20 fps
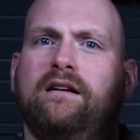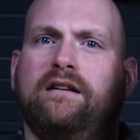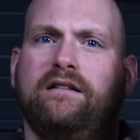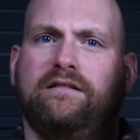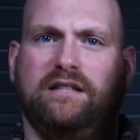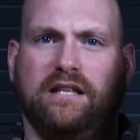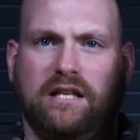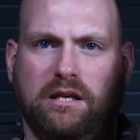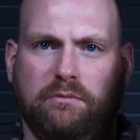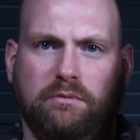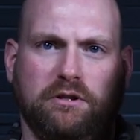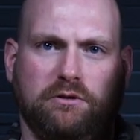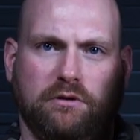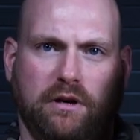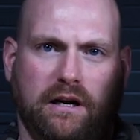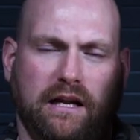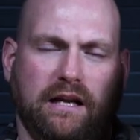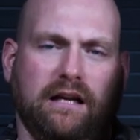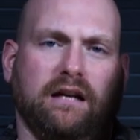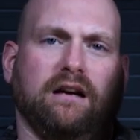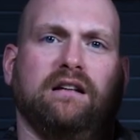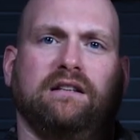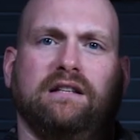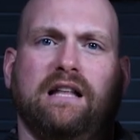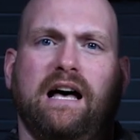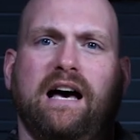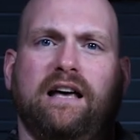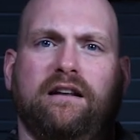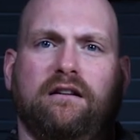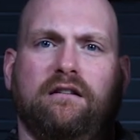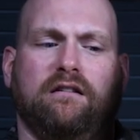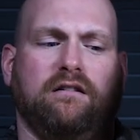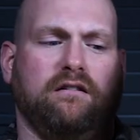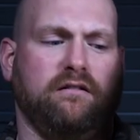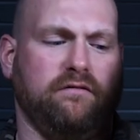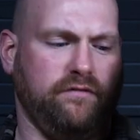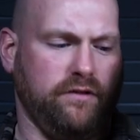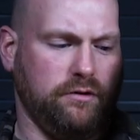CQB training. A lot of